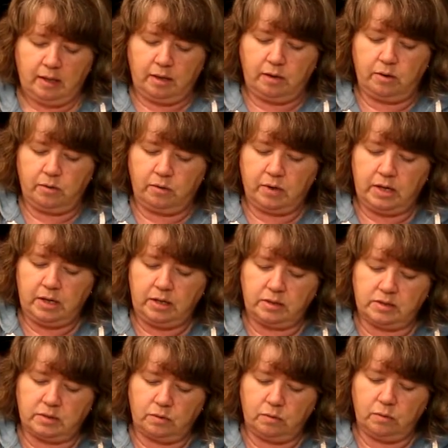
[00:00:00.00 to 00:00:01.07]
Alright,
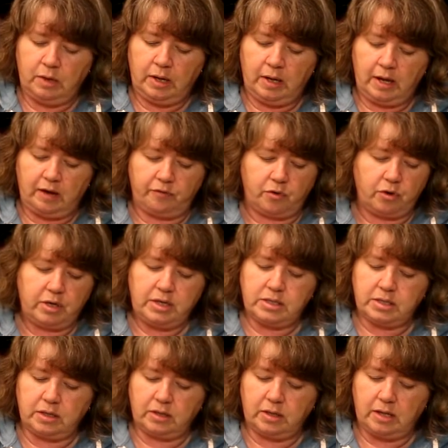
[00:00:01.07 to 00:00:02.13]
so I've already
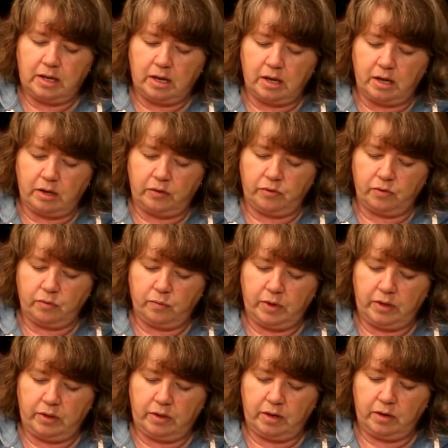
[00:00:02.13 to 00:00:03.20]
done the other
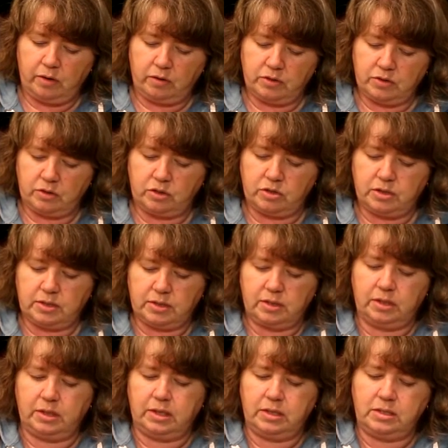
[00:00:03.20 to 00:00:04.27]
one there, so you're just
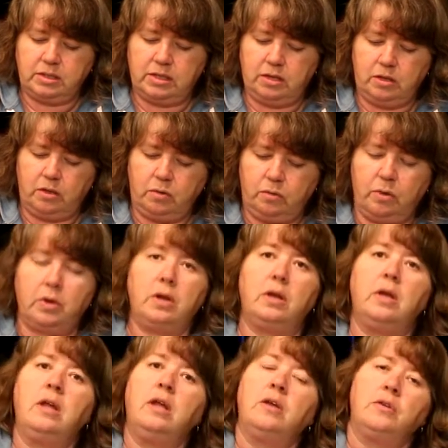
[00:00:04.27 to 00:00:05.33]
going to continue
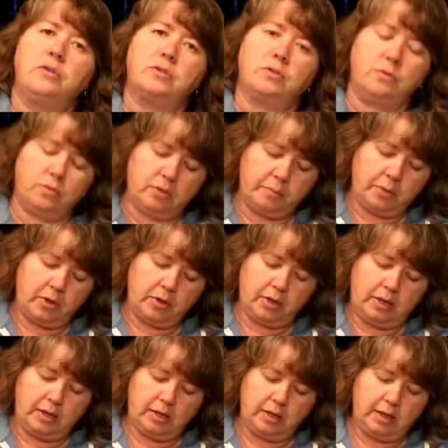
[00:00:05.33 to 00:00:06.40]
on, screw them all
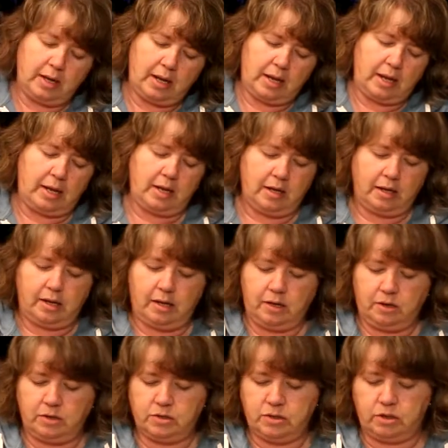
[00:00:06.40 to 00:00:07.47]
in,
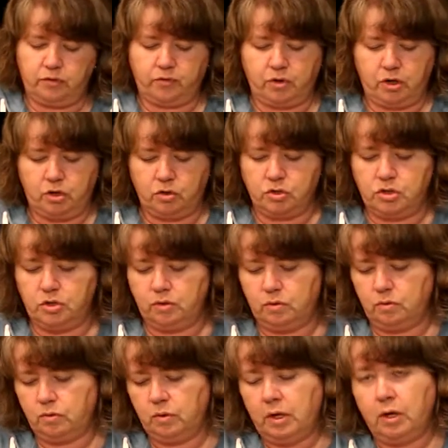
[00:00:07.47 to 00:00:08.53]
and you've got your
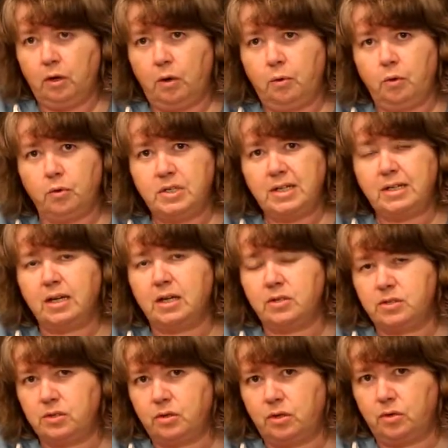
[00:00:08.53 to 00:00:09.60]
2, holding that
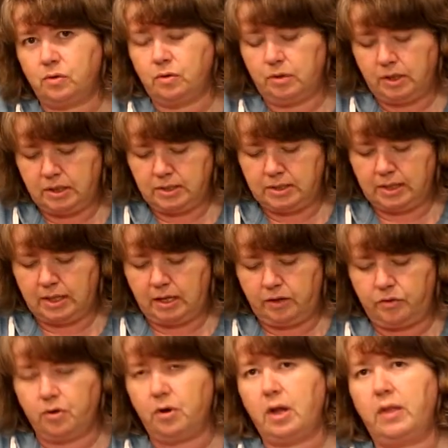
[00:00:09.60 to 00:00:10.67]
securely
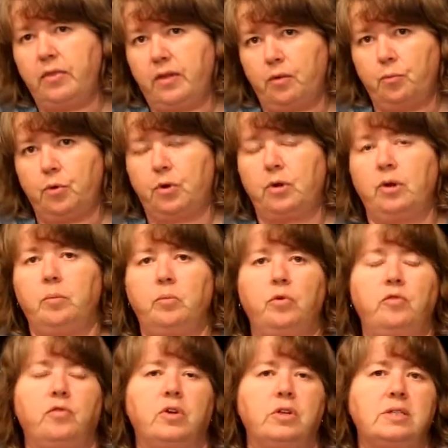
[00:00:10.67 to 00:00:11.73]
together, and then we're going to
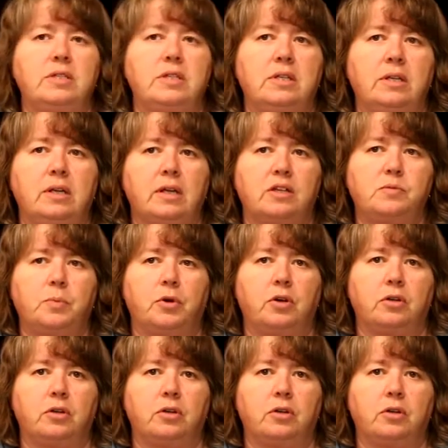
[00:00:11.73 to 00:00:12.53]
move on to the next part.